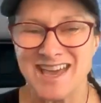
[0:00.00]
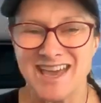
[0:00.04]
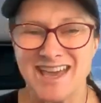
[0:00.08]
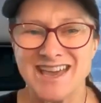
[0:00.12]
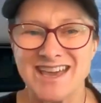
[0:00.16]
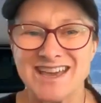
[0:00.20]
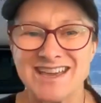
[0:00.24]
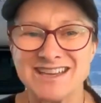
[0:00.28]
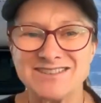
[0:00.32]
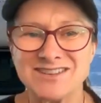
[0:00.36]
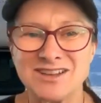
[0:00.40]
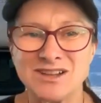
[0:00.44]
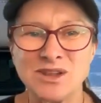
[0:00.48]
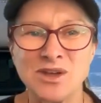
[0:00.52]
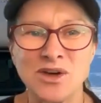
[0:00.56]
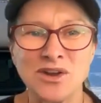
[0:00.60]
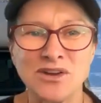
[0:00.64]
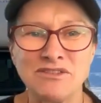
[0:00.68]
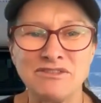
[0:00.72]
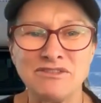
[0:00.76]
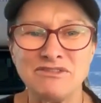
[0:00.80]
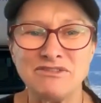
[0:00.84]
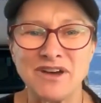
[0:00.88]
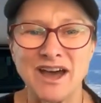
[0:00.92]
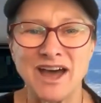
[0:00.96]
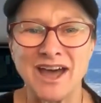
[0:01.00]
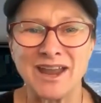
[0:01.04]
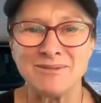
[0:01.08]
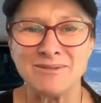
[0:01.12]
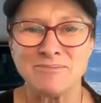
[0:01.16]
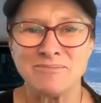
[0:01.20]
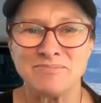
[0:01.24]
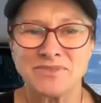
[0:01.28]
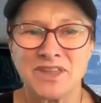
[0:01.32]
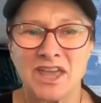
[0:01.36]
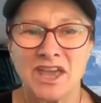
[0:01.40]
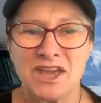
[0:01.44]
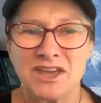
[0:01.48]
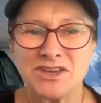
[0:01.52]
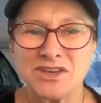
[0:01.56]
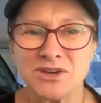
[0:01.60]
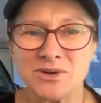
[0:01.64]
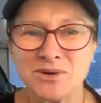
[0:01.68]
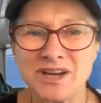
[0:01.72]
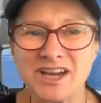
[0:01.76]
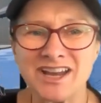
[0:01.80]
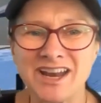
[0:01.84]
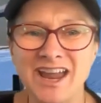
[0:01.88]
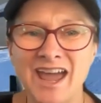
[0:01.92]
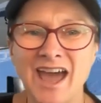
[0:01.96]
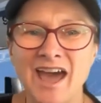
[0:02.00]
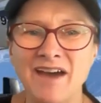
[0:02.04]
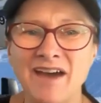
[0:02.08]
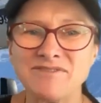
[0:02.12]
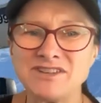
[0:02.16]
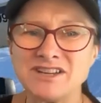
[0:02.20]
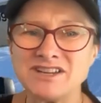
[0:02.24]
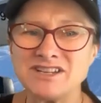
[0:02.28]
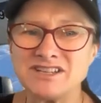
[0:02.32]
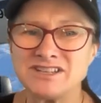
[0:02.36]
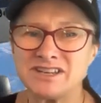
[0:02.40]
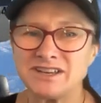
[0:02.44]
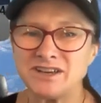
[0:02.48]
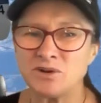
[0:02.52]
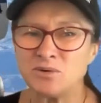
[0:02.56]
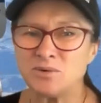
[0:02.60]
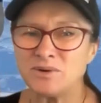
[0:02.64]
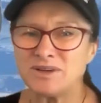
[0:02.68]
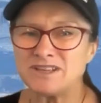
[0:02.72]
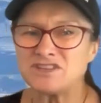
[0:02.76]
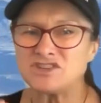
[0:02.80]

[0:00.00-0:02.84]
is a lot of fun. You're going to have to deal with